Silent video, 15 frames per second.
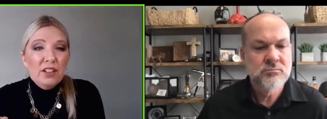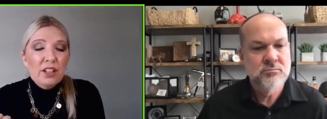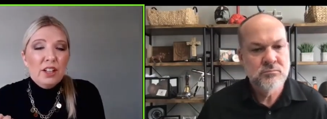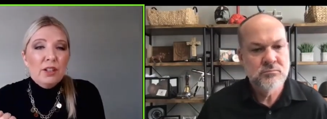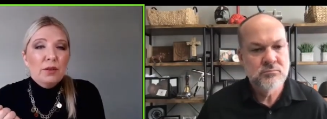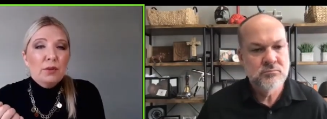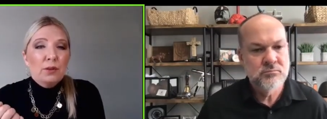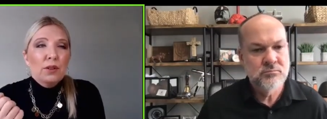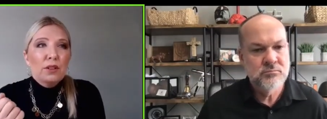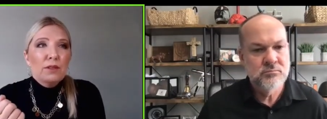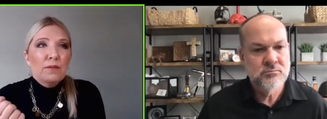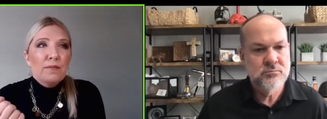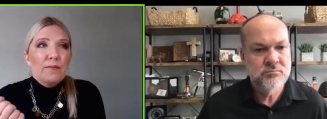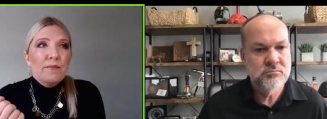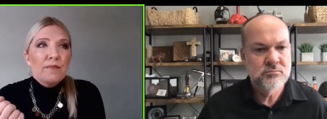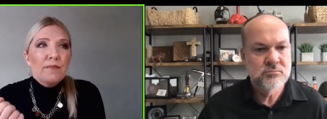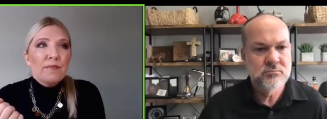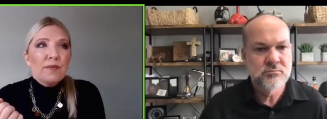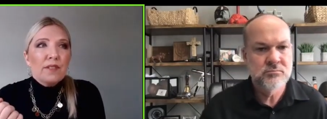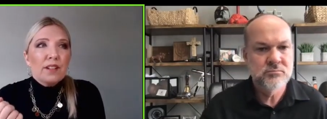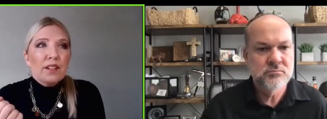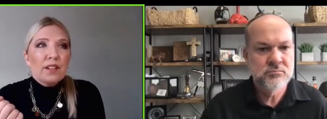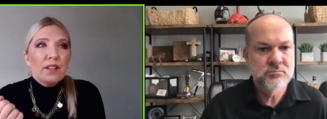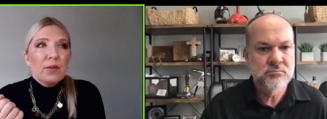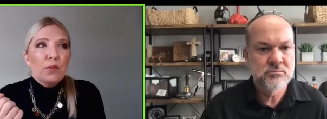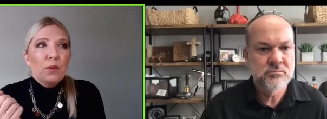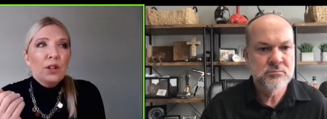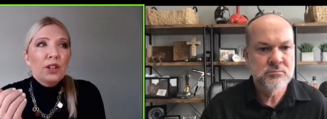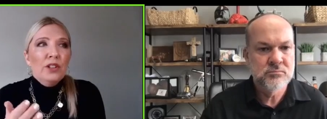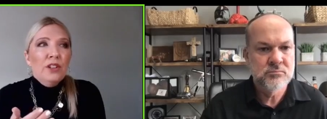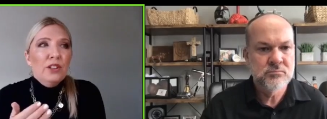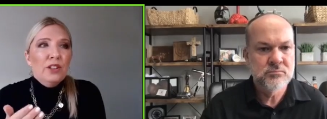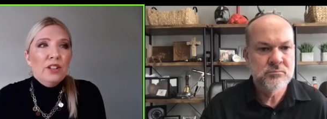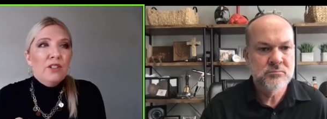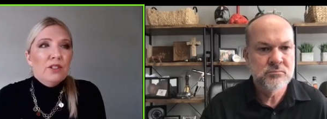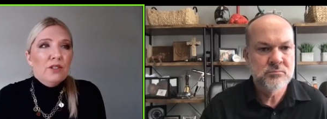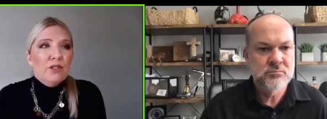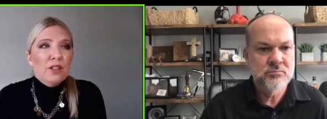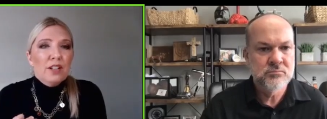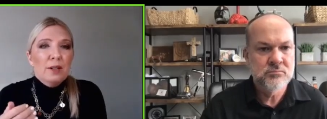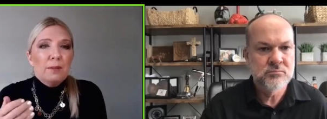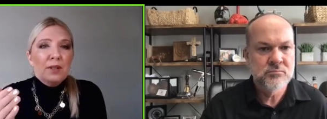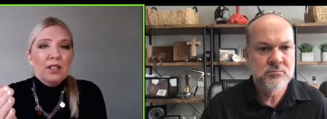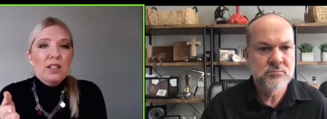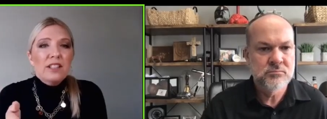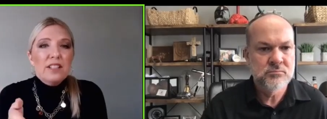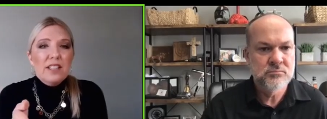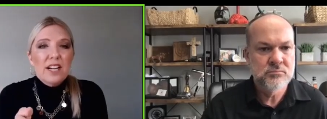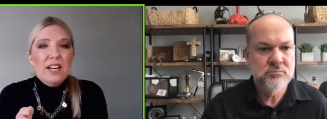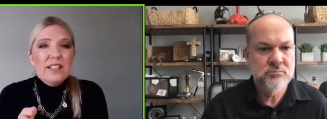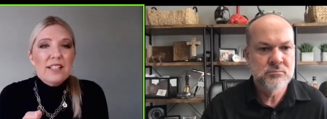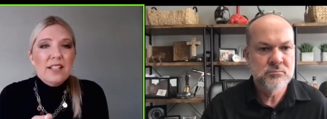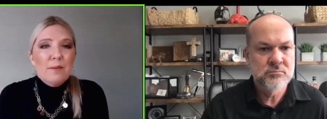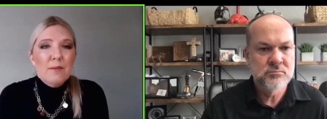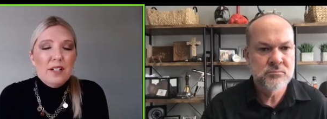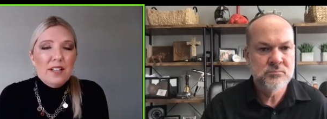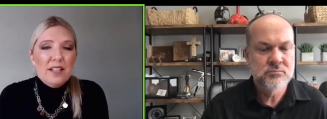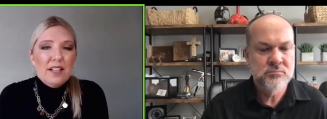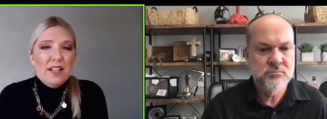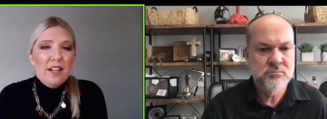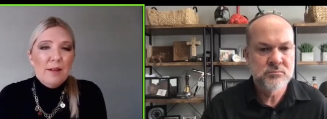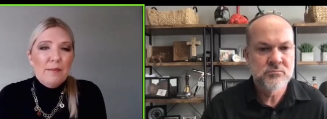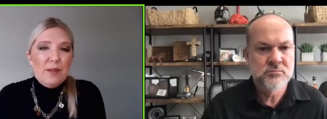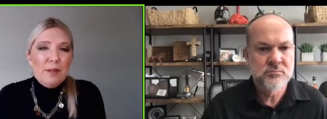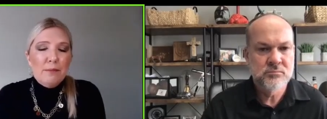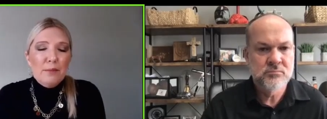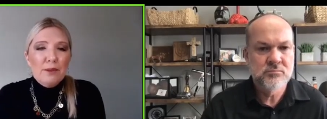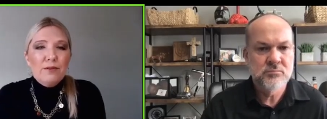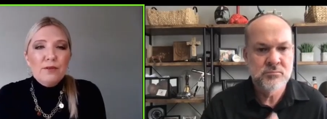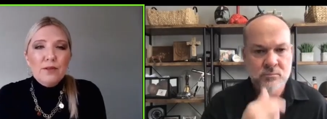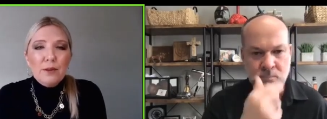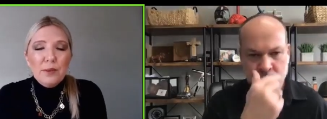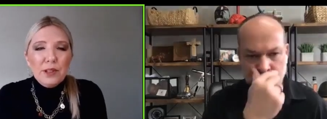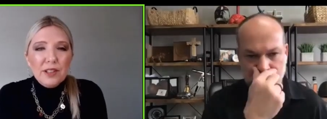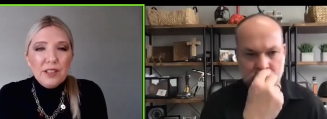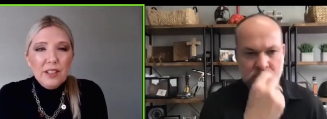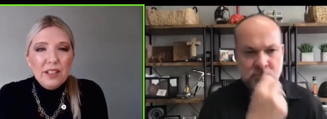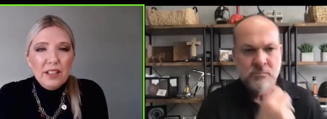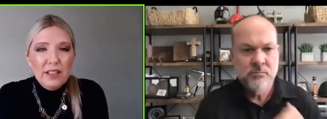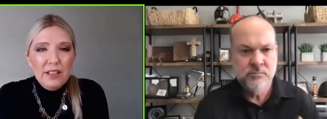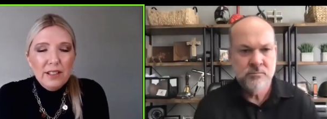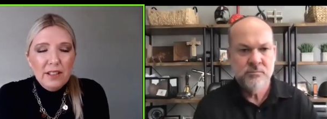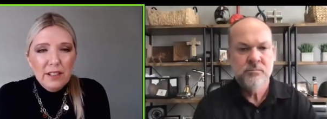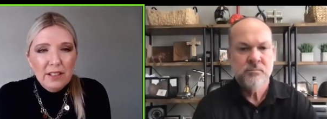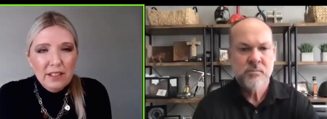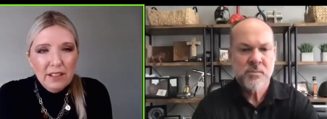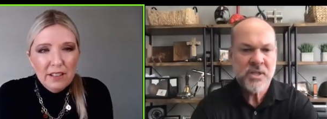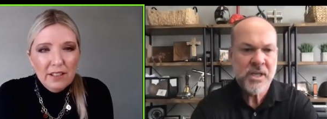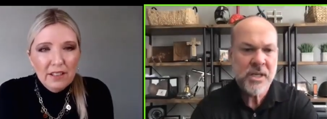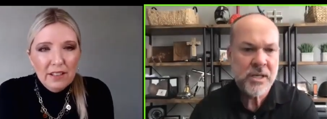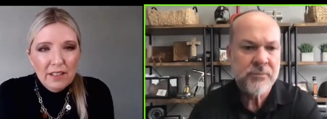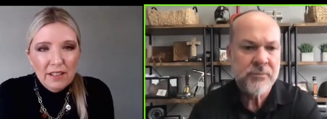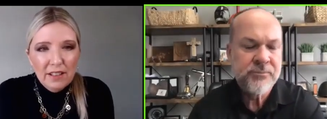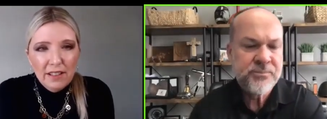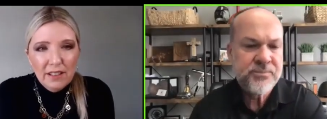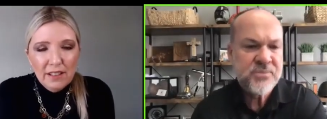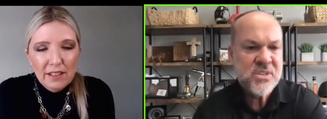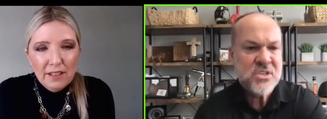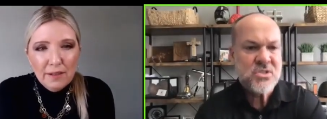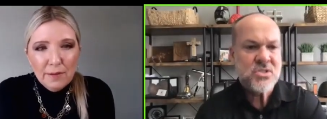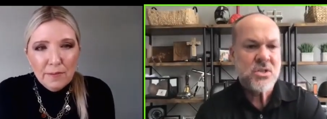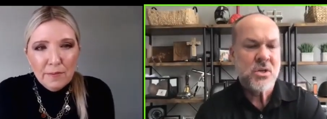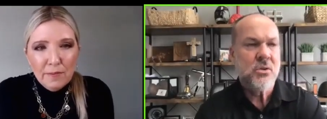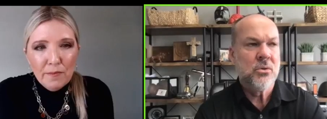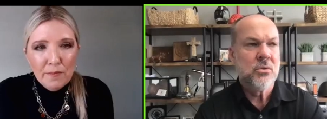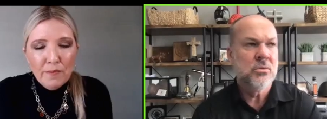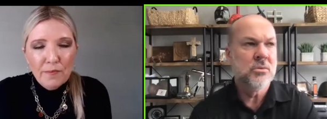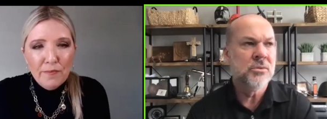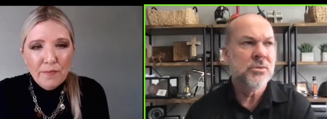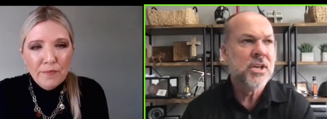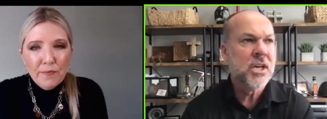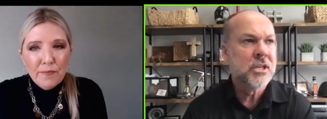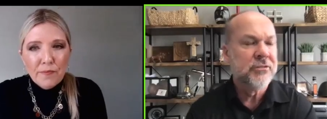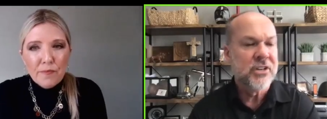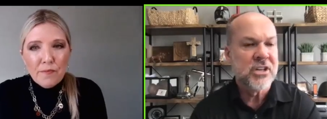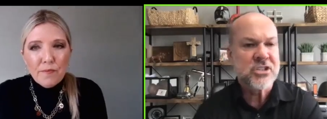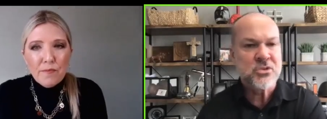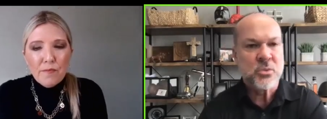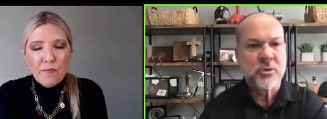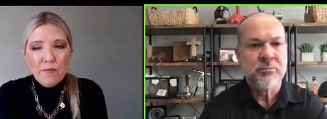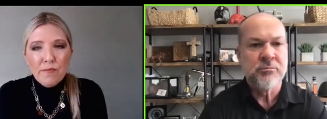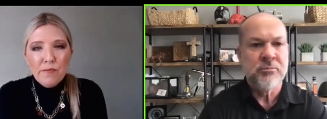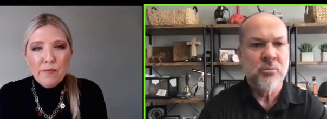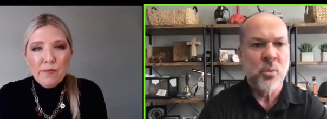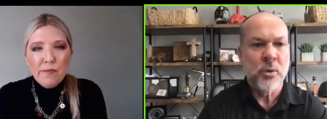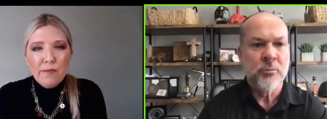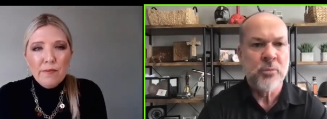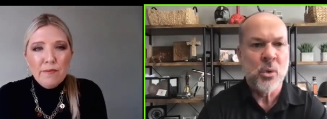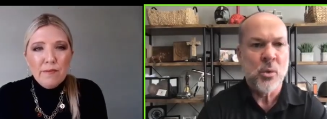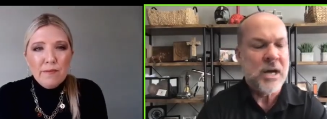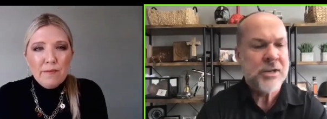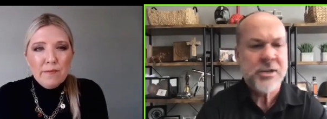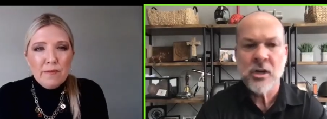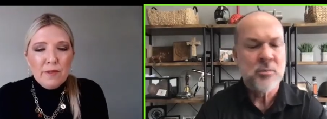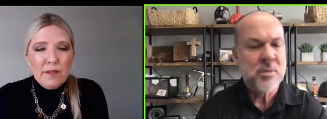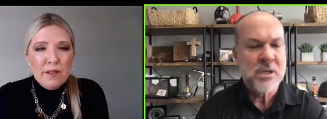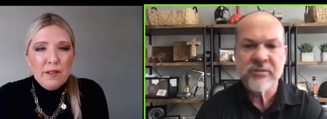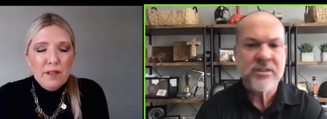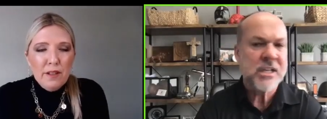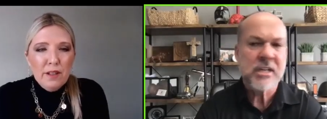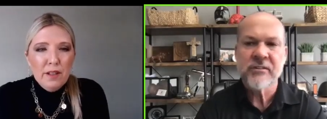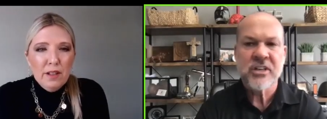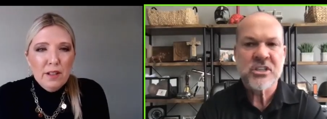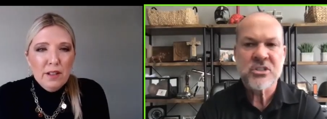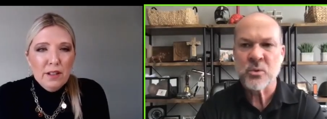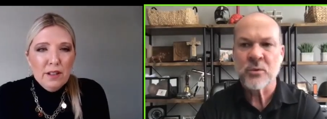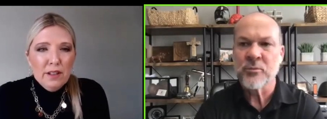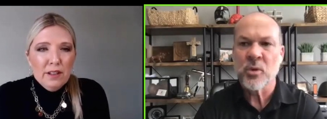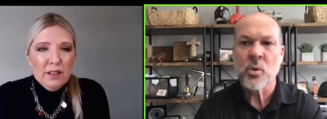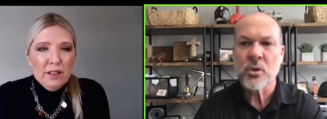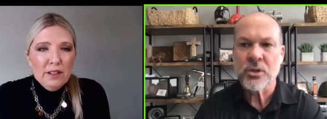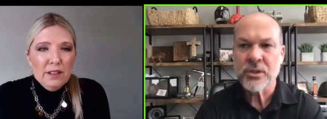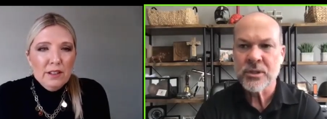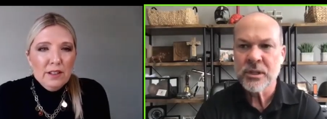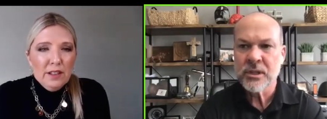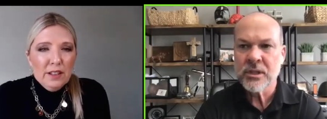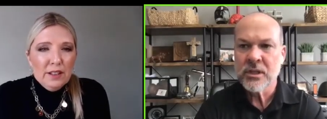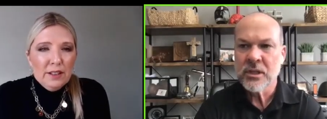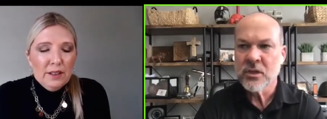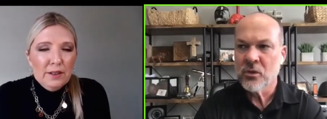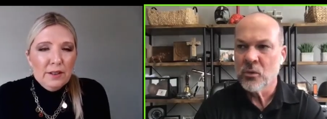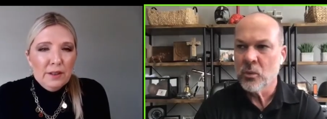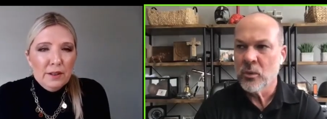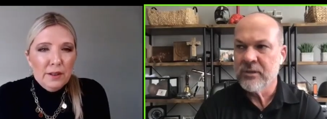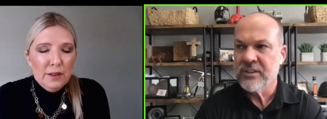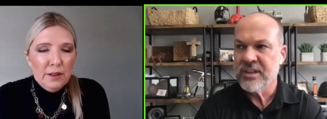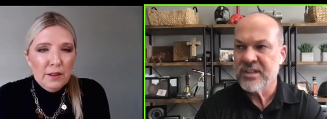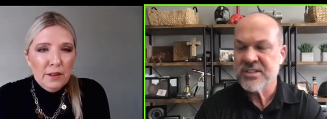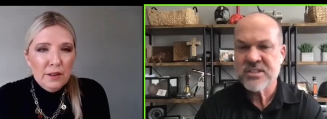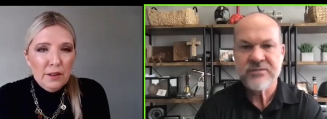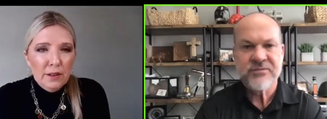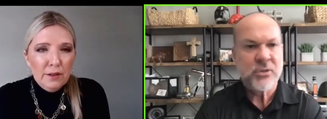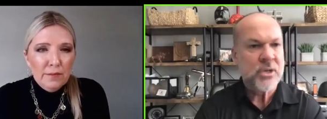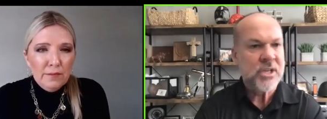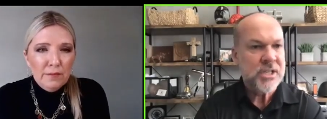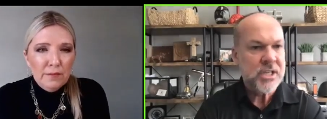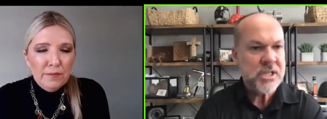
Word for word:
Speaker 1: you know, what are you going to do to come alongside someone and help them move forward?
Speaker 2: Yeah. So none of us were were born. I don't believe any of us were born with this food